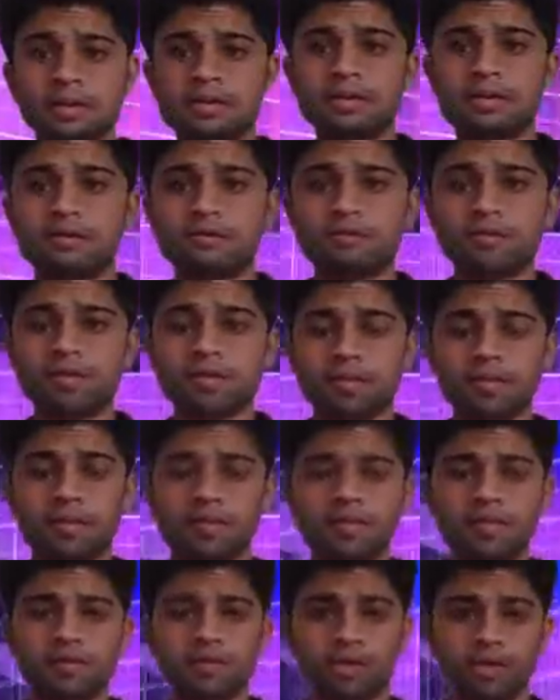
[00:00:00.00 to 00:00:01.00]
ranging
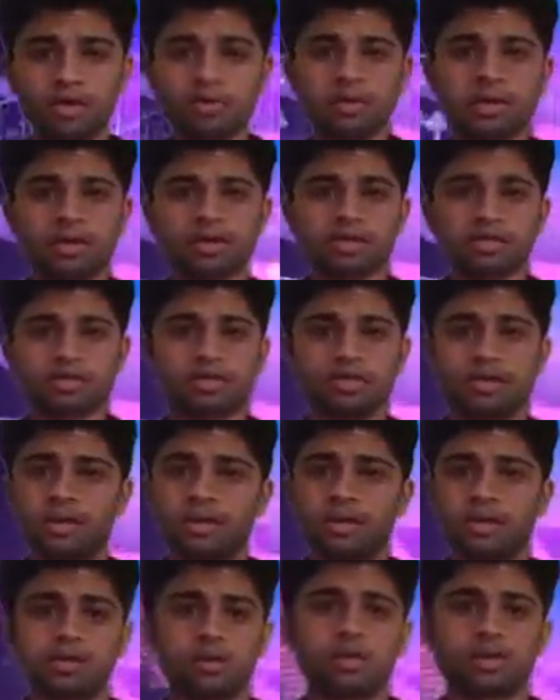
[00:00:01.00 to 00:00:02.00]
from unit mass
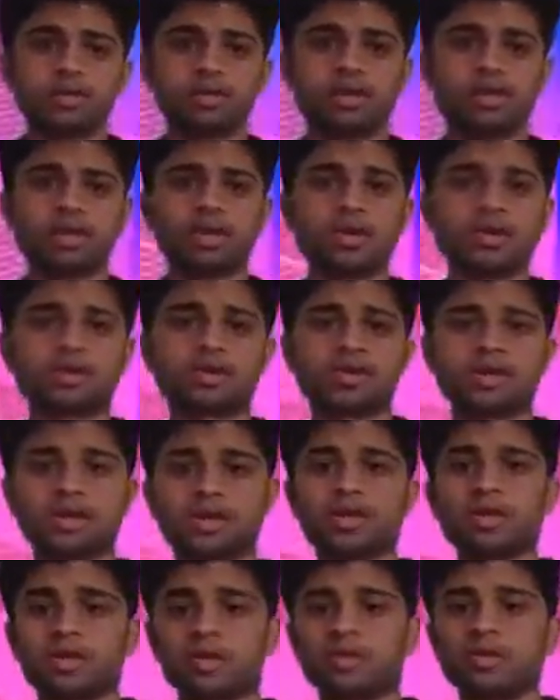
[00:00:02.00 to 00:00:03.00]
to highest possible
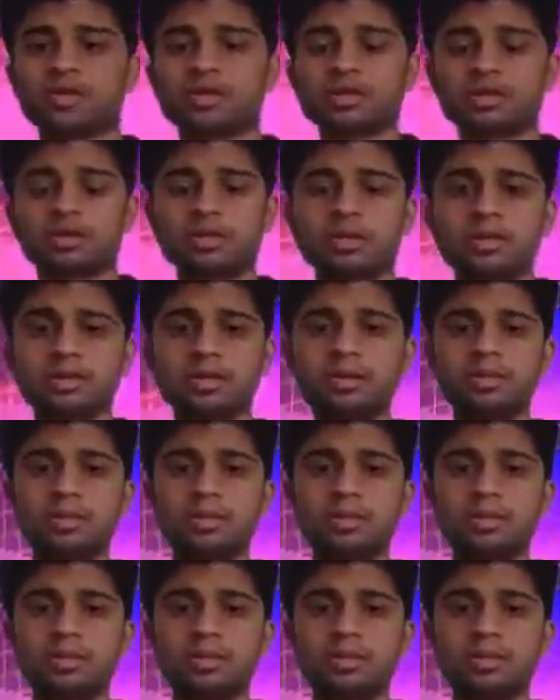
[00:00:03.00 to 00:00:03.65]
mass in the universe